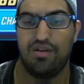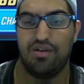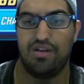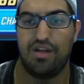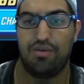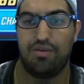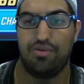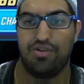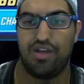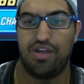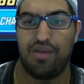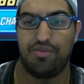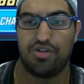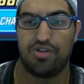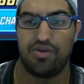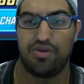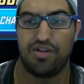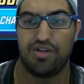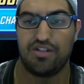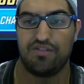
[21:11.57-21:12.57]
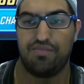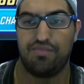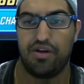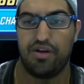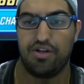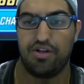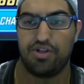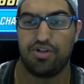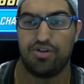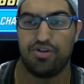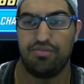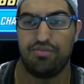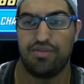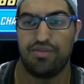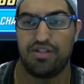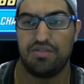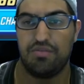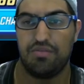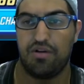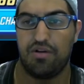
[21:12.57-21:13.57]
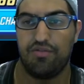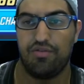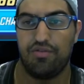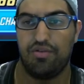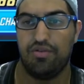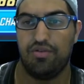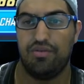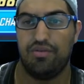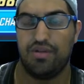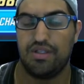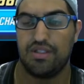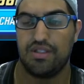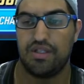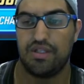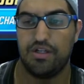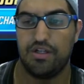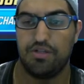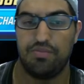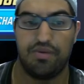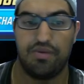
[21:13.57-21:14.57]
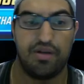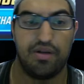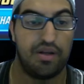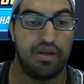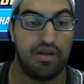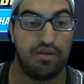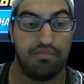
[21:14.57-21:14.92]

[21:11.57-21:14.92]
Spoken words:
double damage threats of Punisher and Miss Marvel and such, but